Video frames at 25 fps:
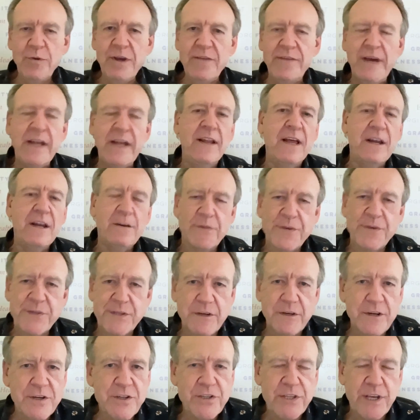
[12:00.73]
done a lot of
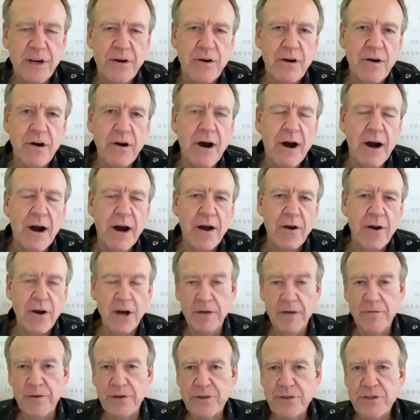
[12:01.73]
research. There are
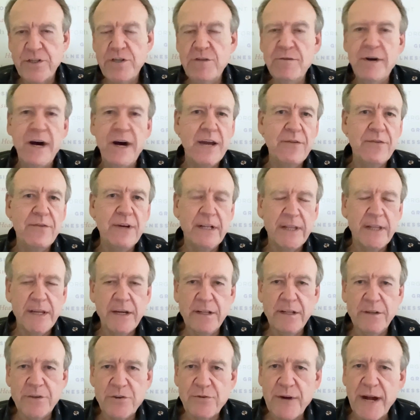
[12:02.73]
over 200
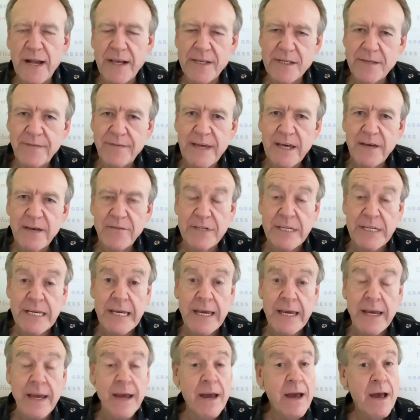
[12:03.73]
clinical trials of
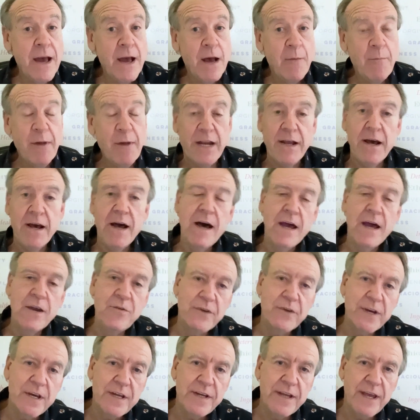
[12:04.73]
EFT, about
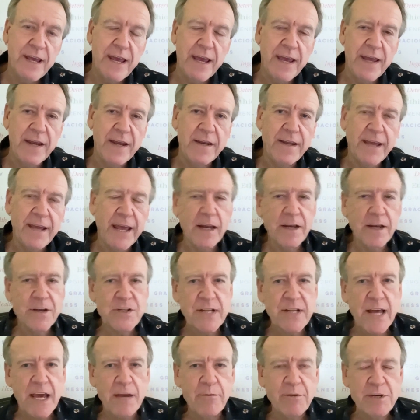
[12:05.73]
100 in English
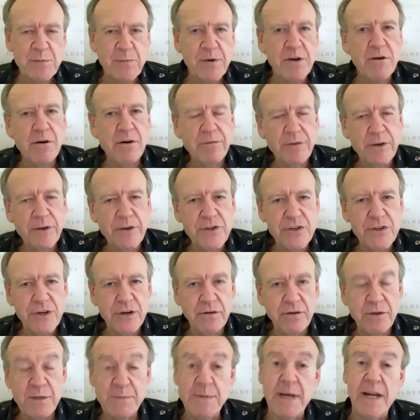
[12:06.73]
language peer-reviewed
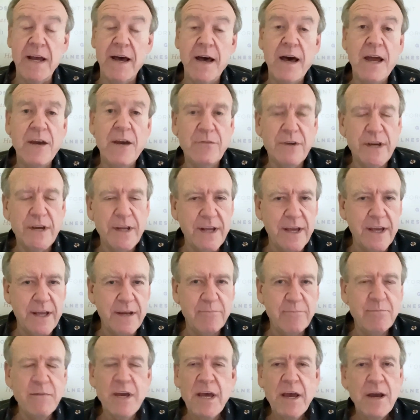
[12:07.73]
journals, about 100
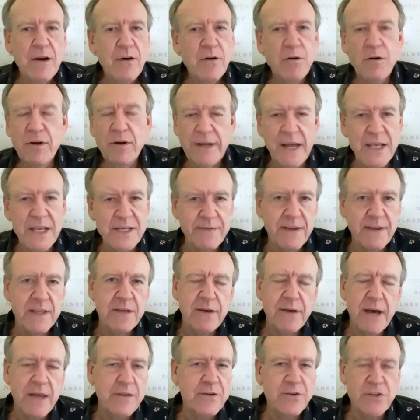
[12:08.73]
in all kinds of
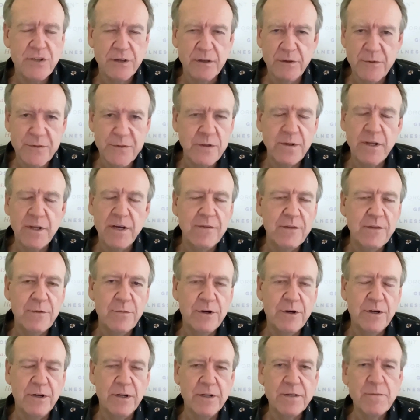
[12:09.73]
other journals all over the
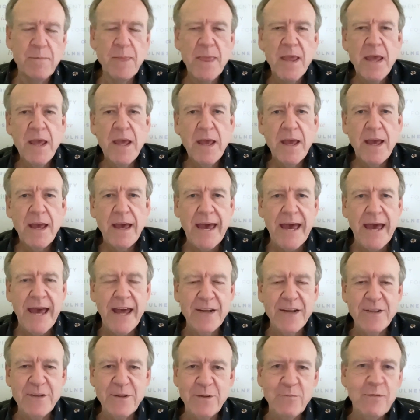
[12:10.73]
world.
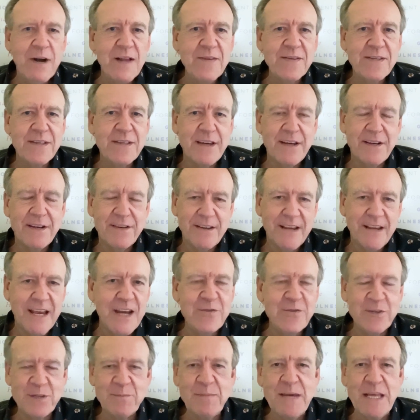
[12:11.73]
And the ones that
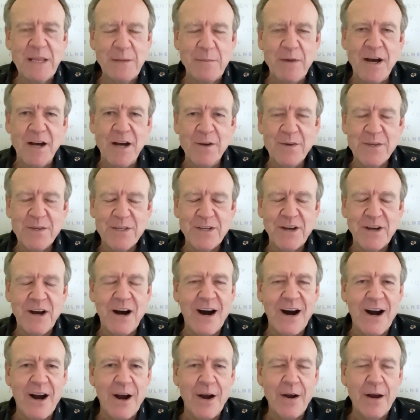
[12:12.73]
interest me the most
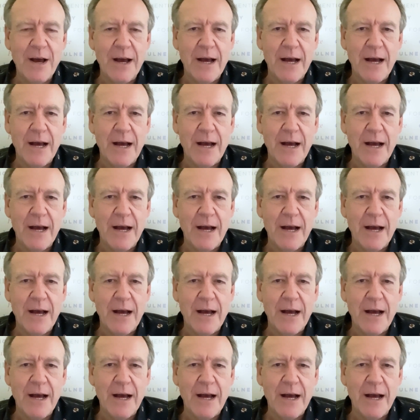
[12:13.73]
are